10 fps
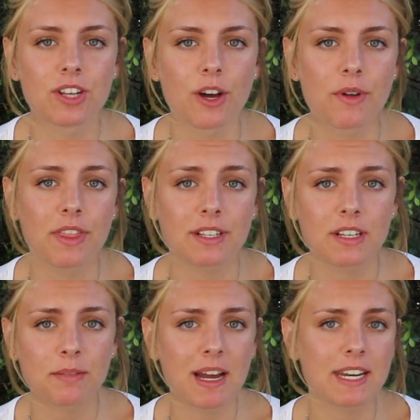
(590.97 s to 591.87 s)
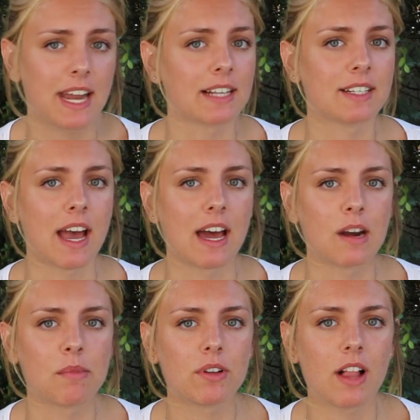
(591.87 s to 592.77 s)
so this is my next
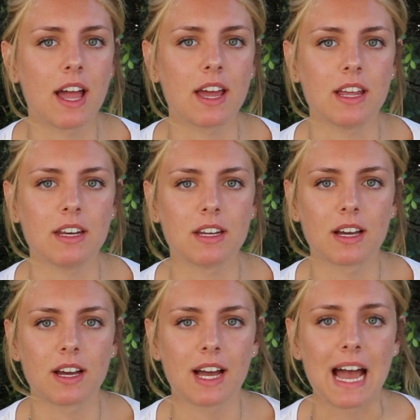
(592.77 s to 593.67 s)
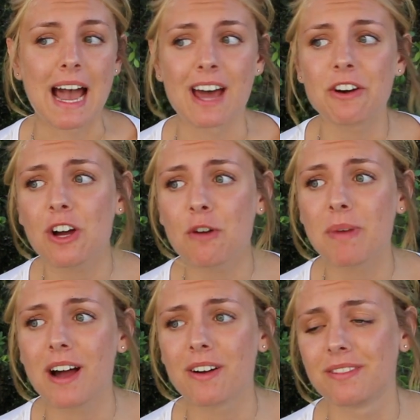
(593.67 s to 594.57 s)
animal, and I don't know
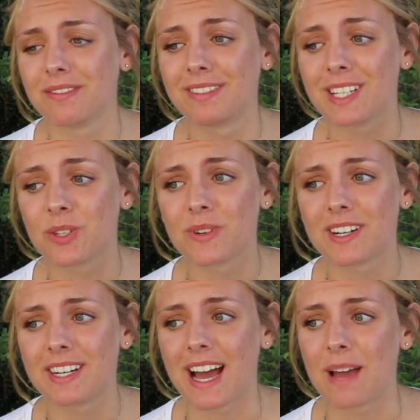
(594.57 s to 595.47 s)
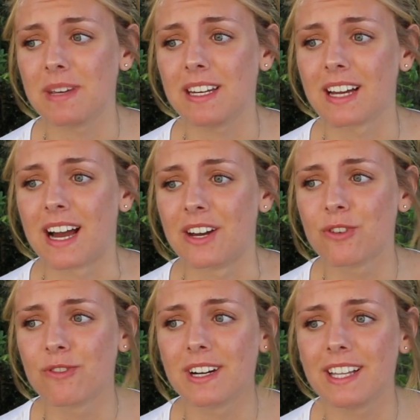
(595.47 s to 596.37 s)
about this one. I mean, I
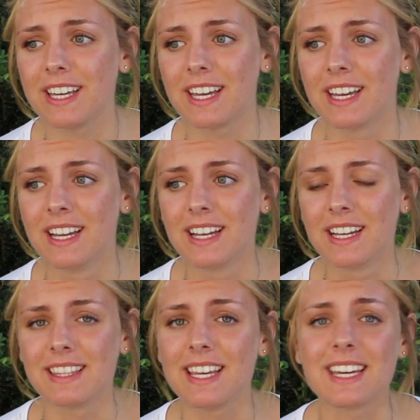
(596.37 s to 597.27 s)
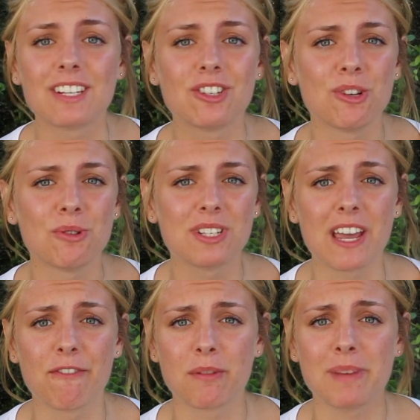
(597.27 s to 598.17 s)
don't really think it's too
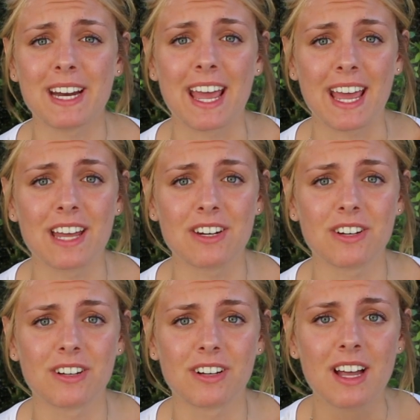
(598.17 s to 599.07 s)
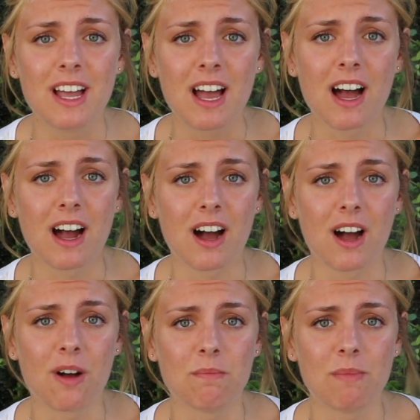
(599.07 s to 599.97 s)
safe for me to handle.
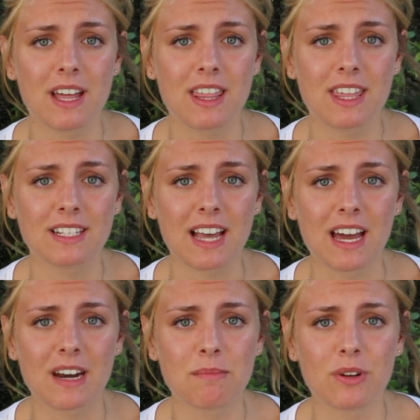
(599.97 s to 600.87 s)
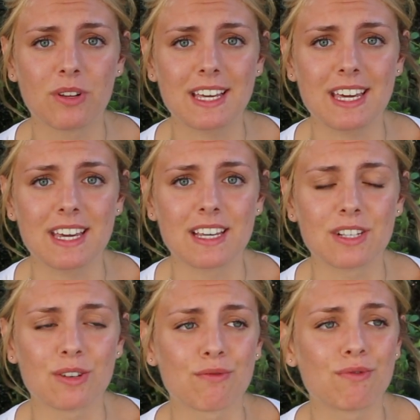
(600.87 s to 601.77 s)
This animal
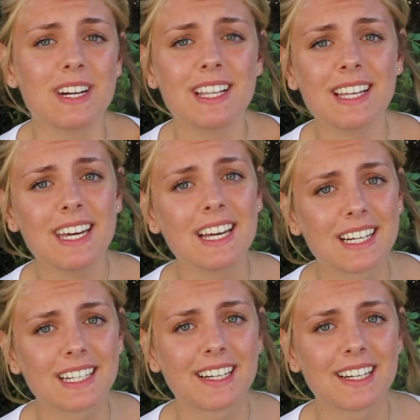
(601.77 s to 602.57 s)
is really,